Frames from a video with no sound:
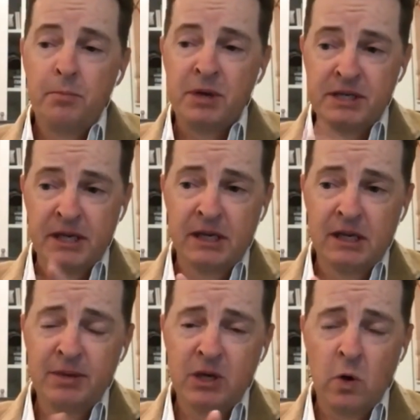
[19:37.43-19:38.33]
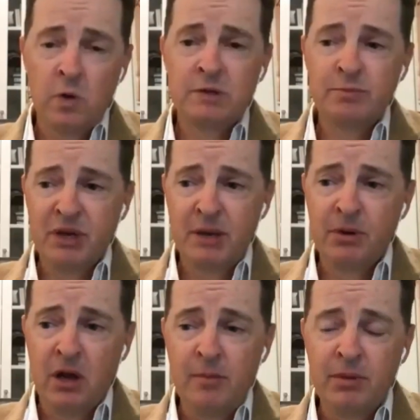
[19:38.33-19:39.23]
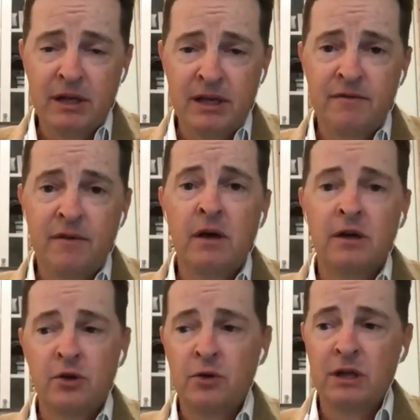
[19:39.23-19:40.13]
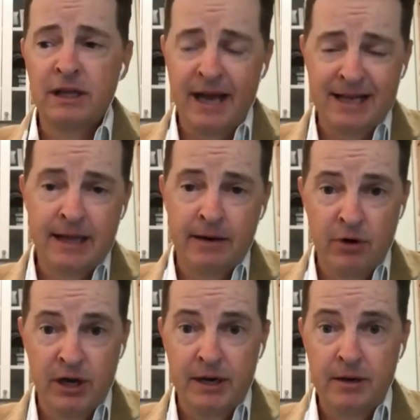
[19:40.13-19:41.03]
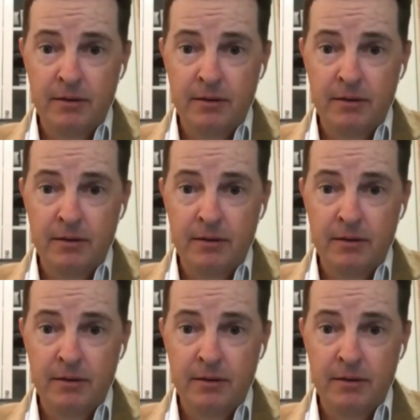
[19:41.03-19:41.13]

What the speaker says: particularly because people, I believe, are Googling as they read.